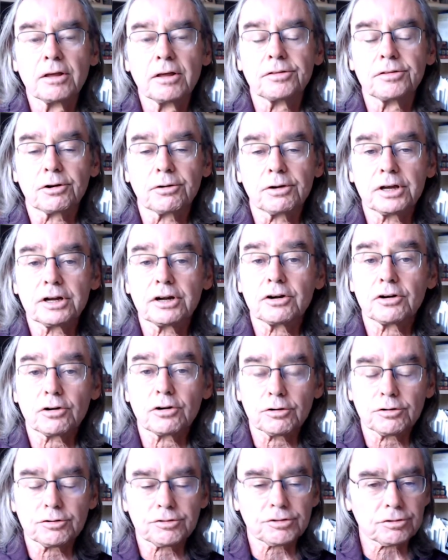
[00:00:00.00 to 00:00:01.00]
They're in an
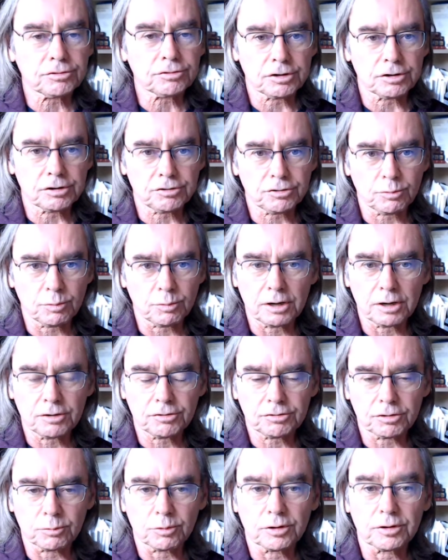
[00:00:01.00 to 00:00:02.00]
urgent
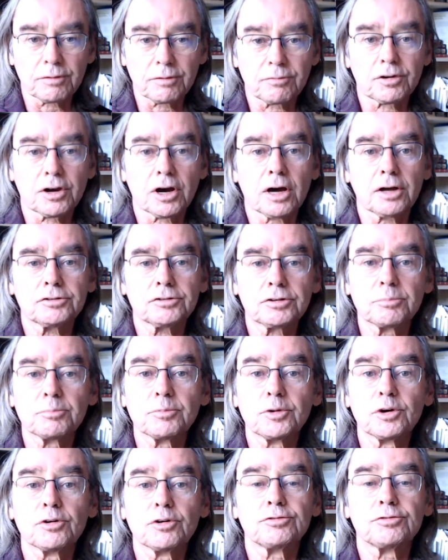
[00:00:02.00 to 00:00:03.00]
situation where they've got to
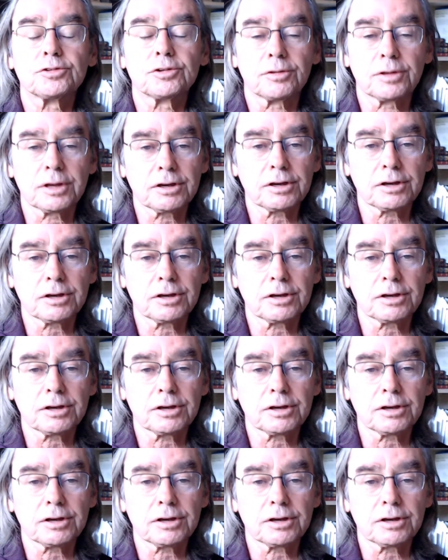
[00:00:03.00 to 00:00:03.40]
move to this